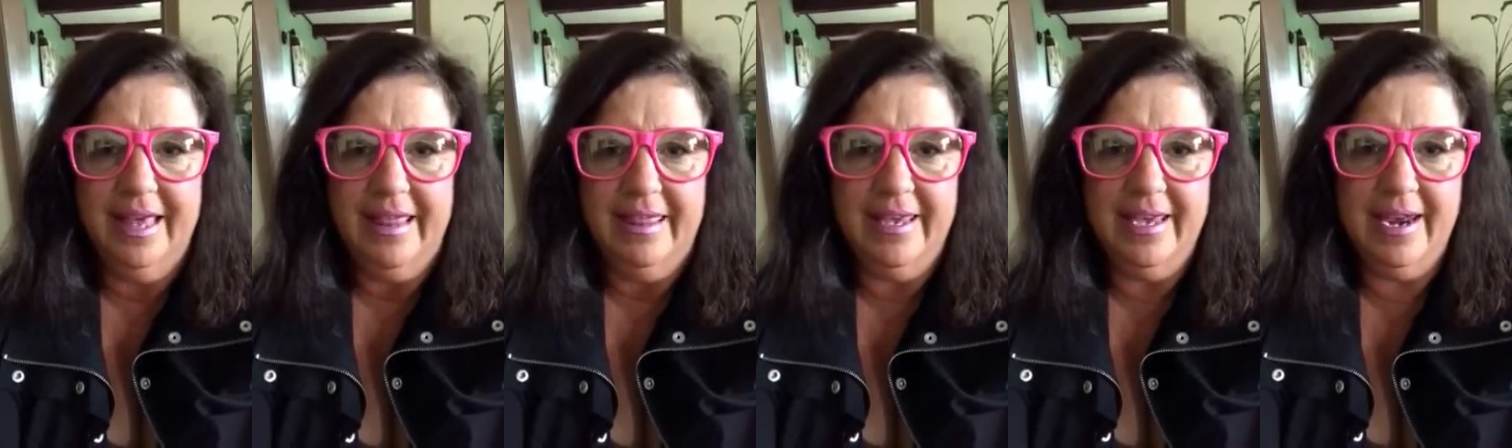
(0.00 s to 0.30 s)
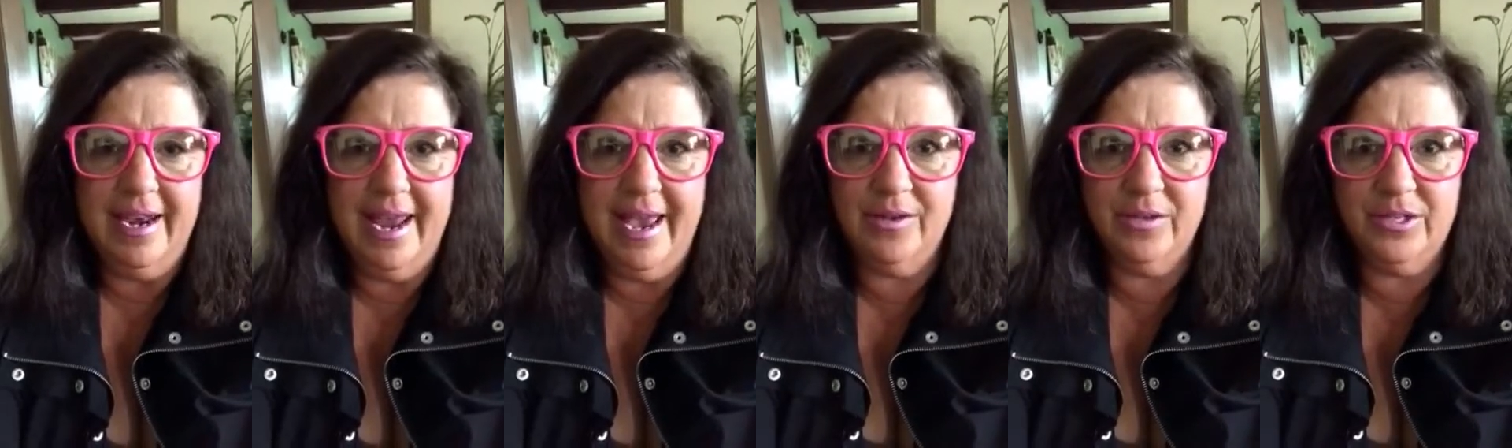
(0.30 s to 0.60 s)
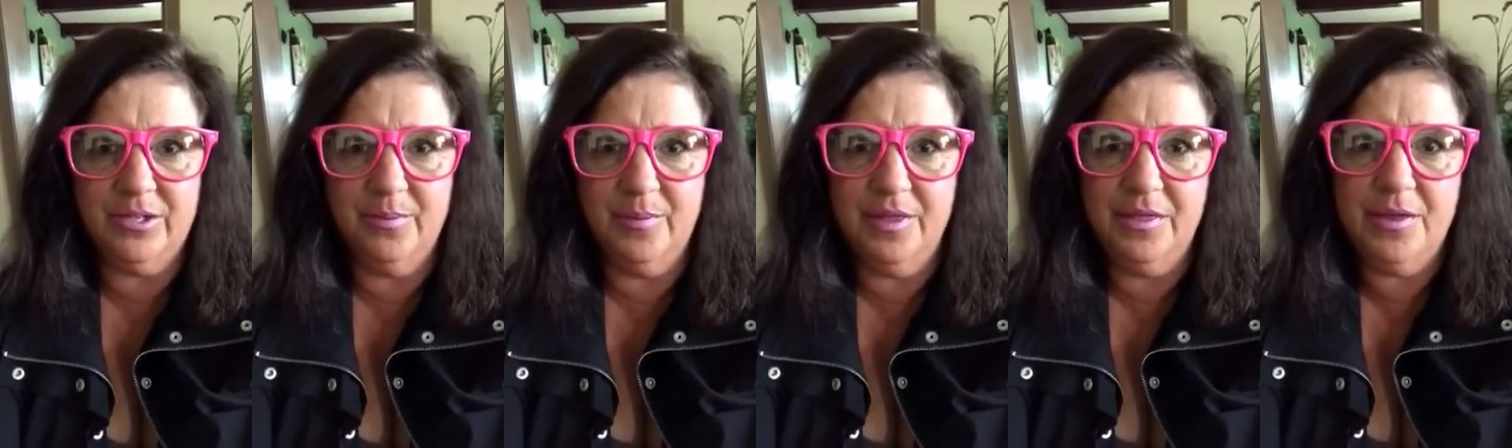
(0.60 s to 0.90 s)
the
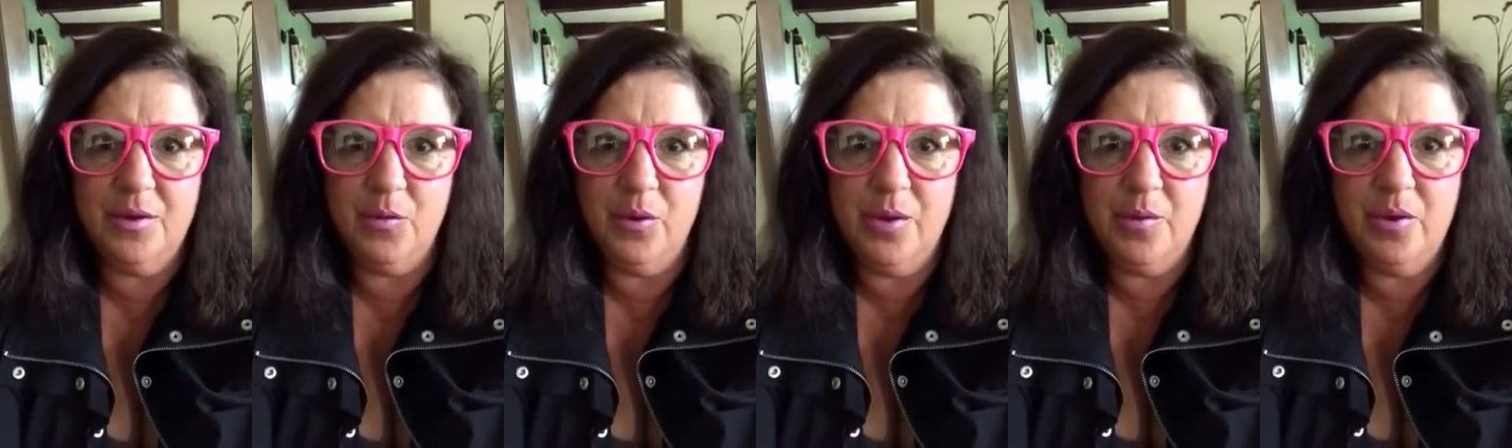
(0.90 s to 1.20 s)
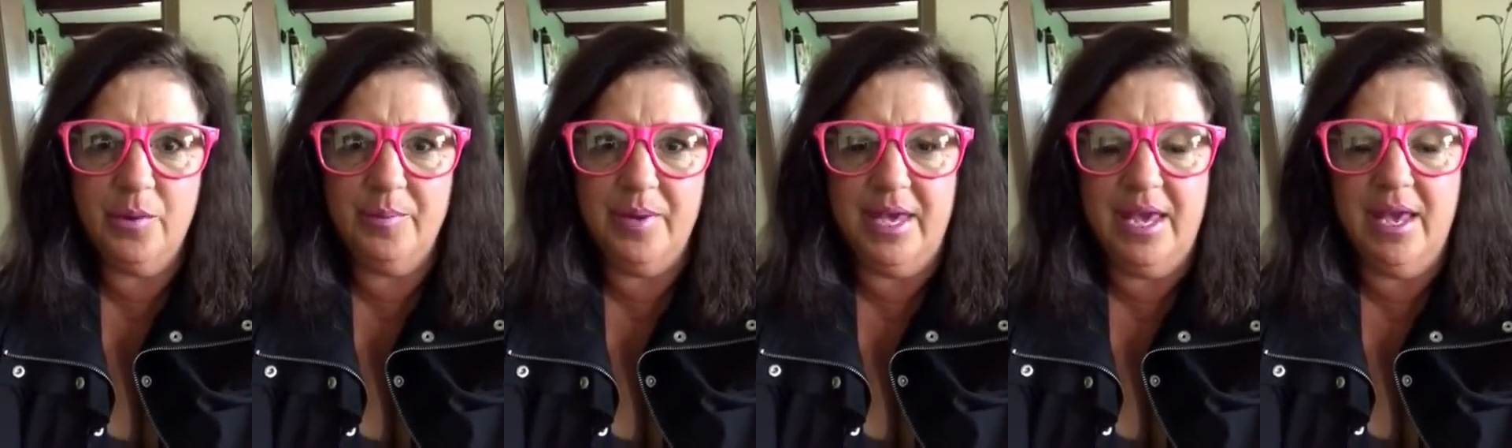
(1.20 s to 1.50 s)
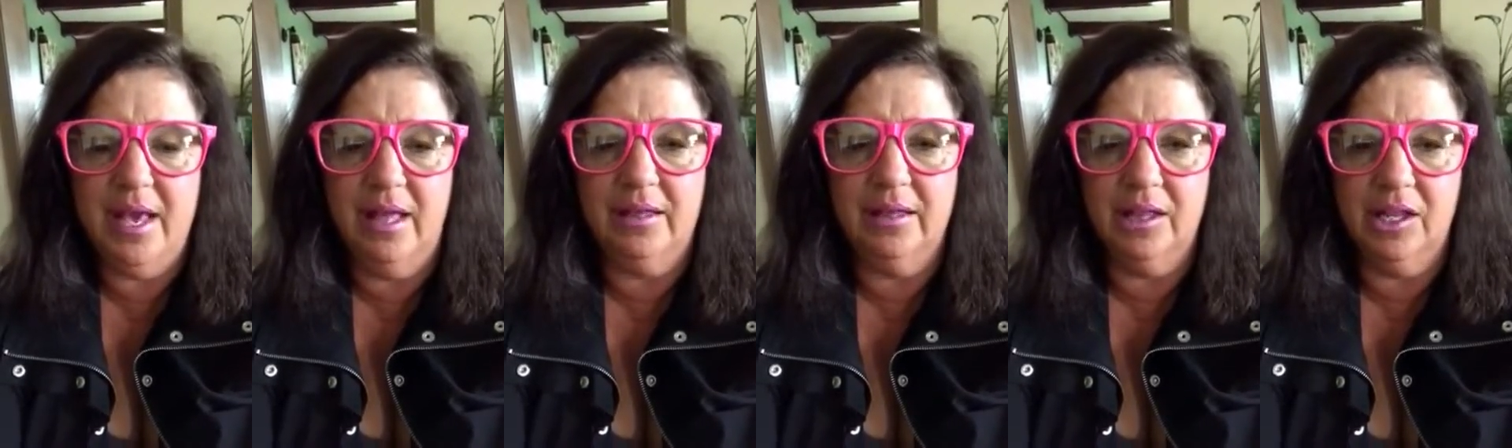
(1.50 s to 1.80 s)
announcement that we will
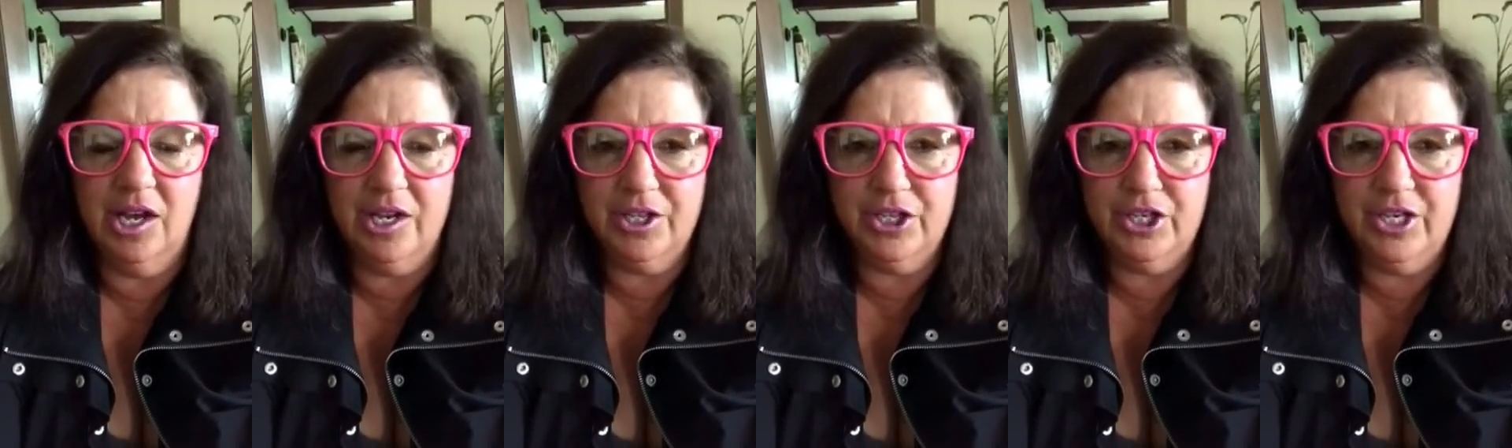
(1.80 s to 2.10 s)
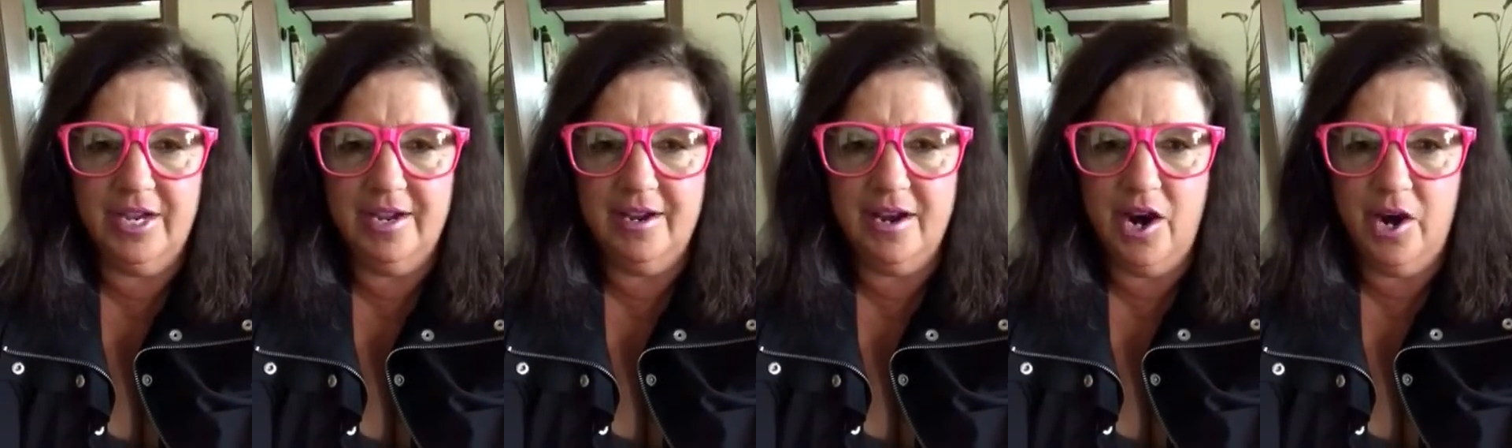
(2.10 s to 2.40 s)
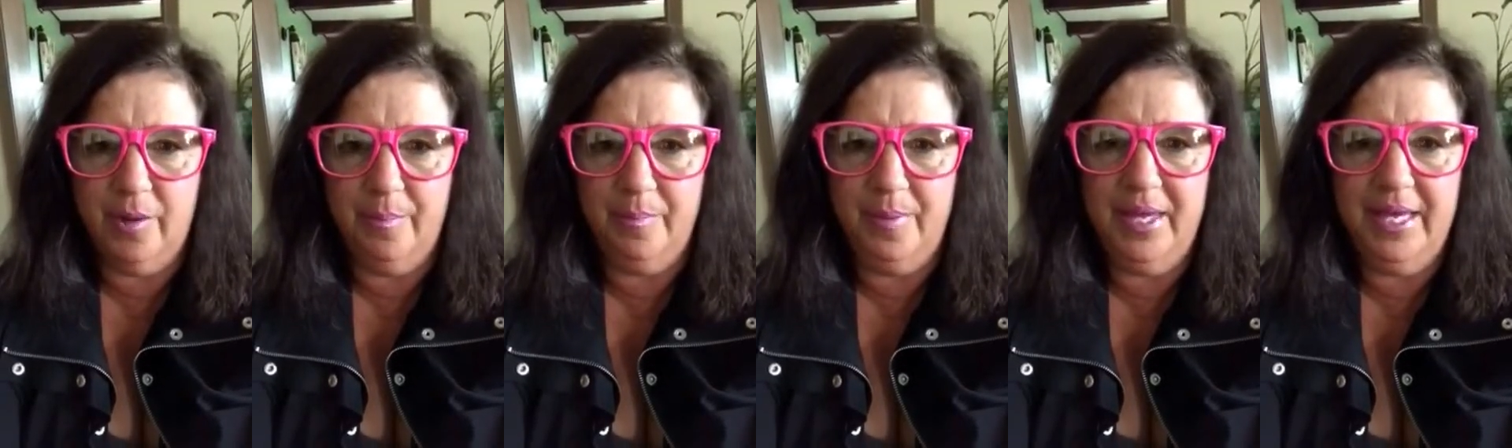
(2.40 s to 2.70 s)
be launching
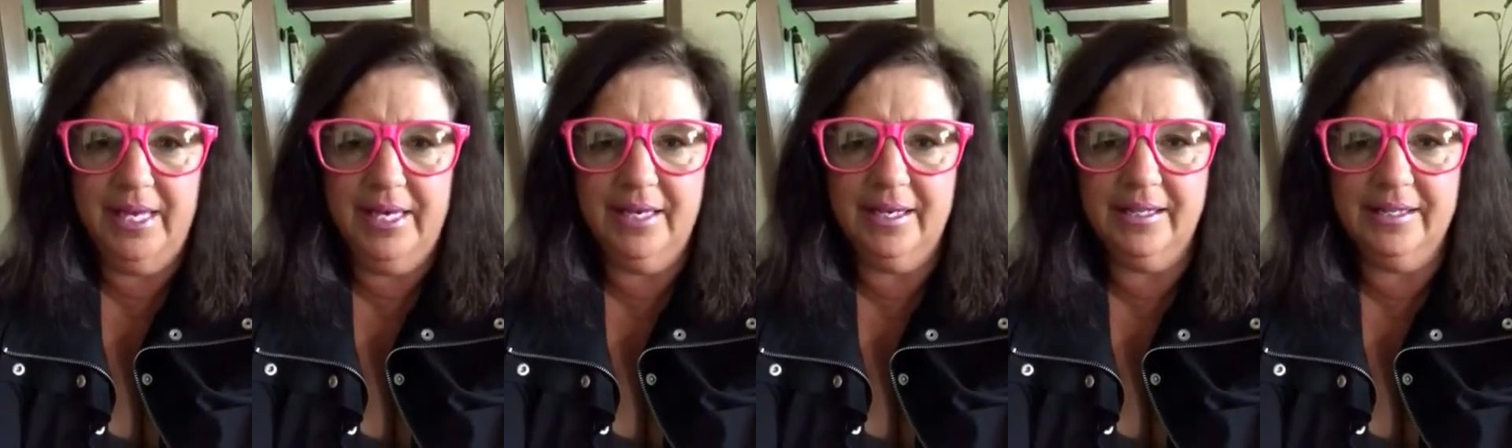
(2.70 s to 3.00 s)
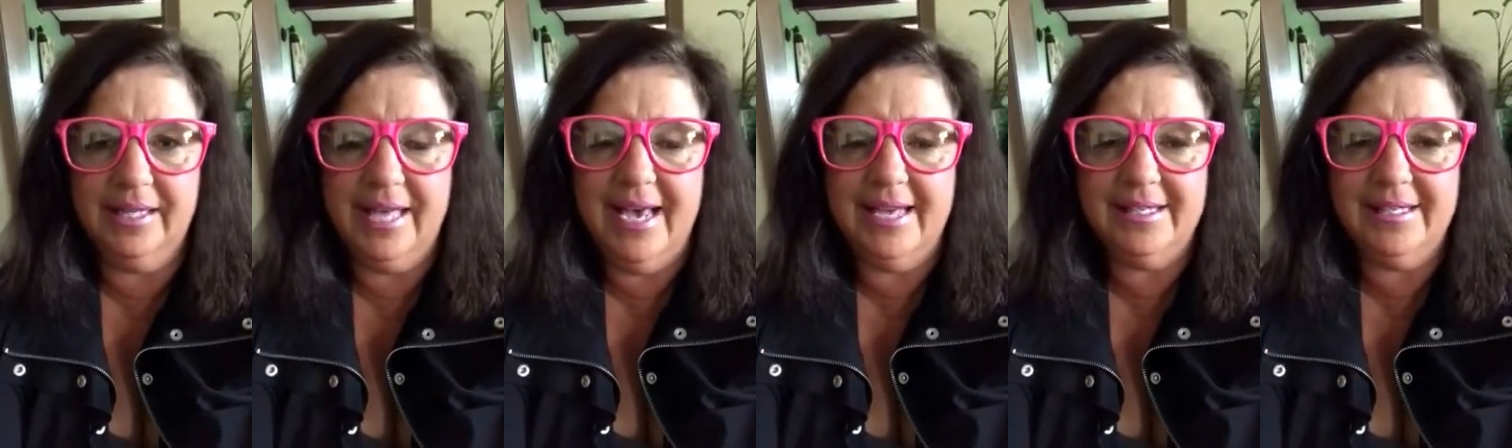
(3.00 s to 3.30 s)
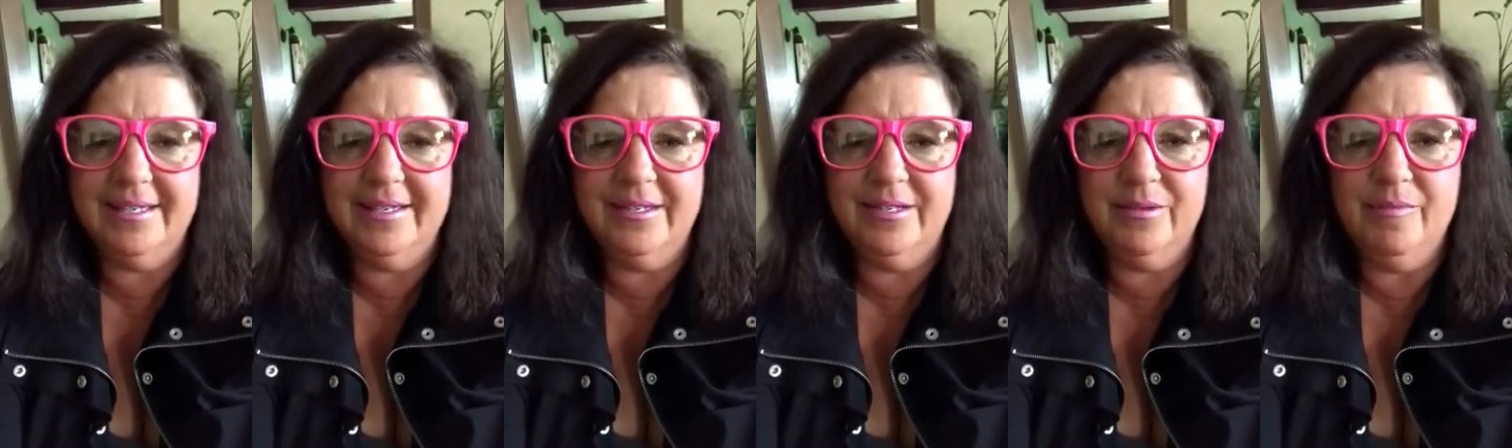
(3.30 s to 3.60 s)
our Pink
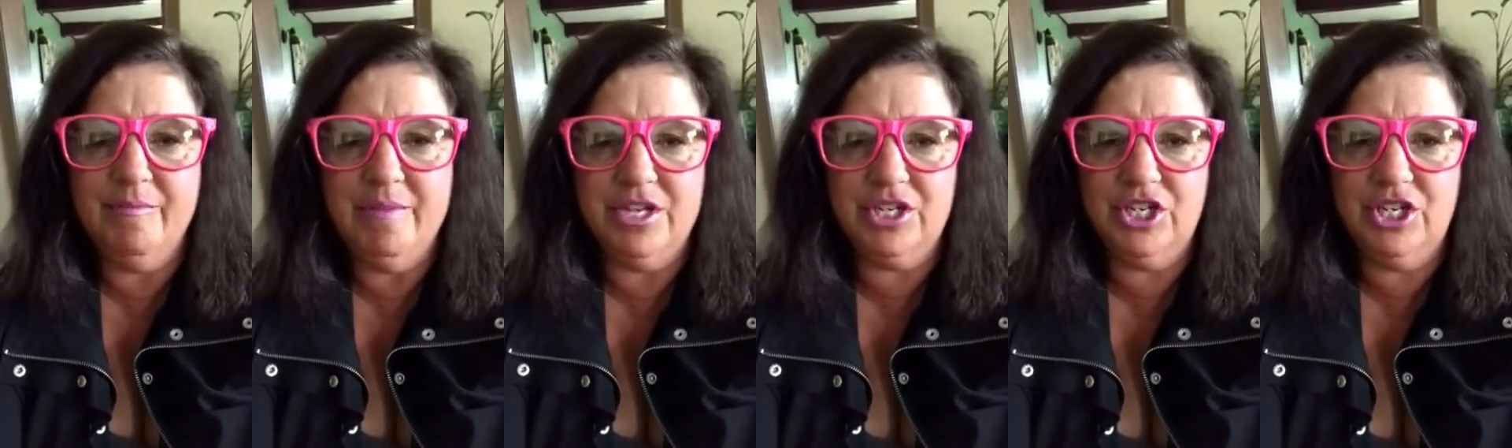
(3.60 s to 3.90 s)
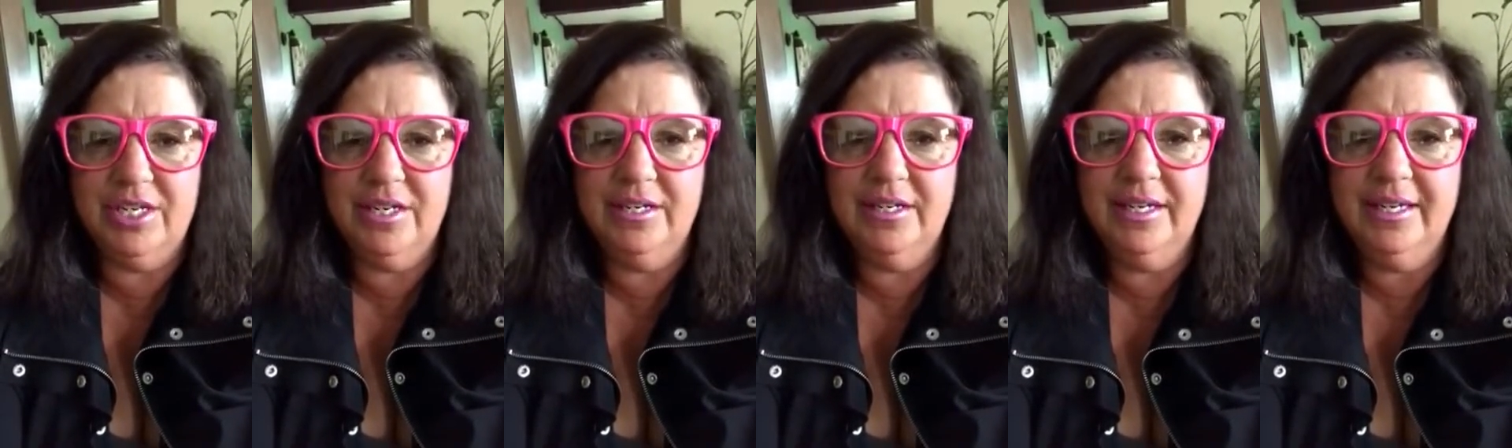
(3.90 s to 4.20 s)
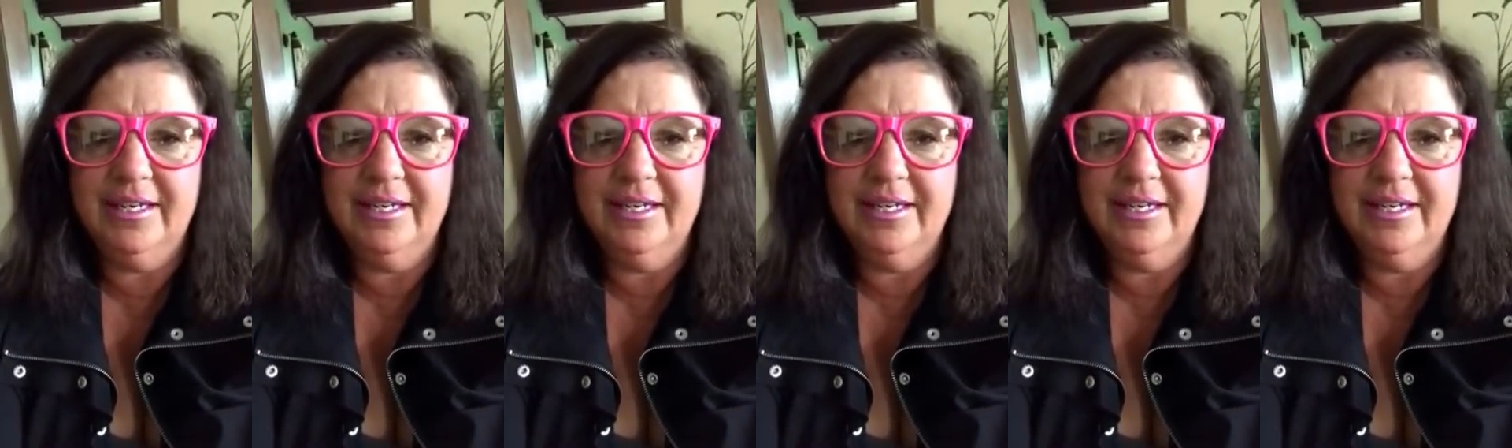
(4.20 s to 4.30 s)
Glasses mission